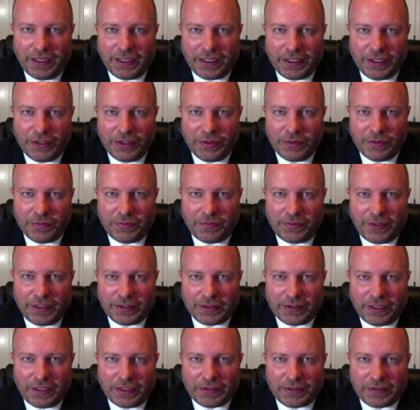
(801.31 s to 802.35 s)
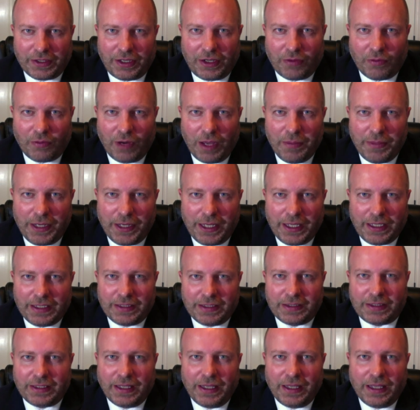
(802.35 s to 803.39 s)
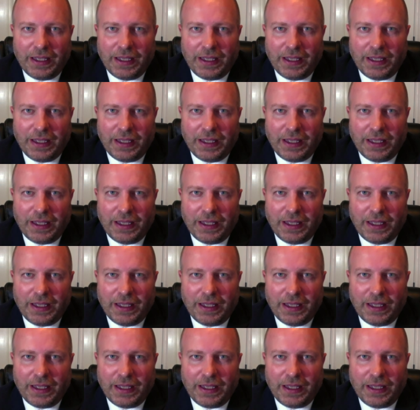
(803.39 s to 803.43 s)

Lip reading: you've exhausted all remedies